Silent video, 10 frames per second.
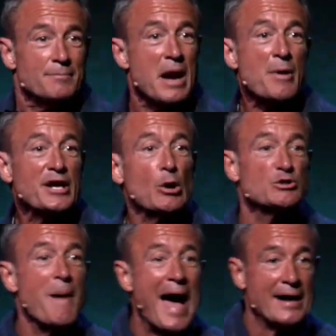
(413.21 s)
Mary
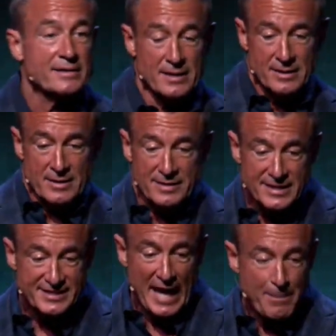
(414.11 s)
goes back. The
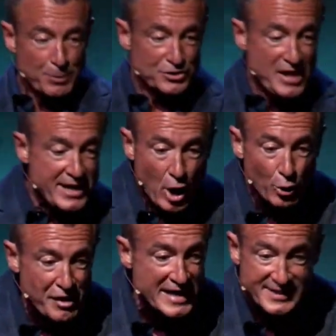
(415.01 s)
disciples, they
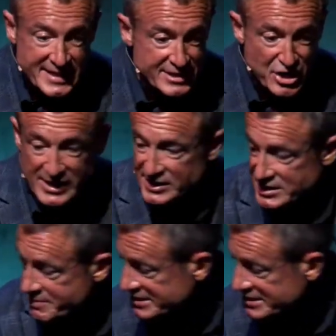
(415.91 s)
go, they see Jesus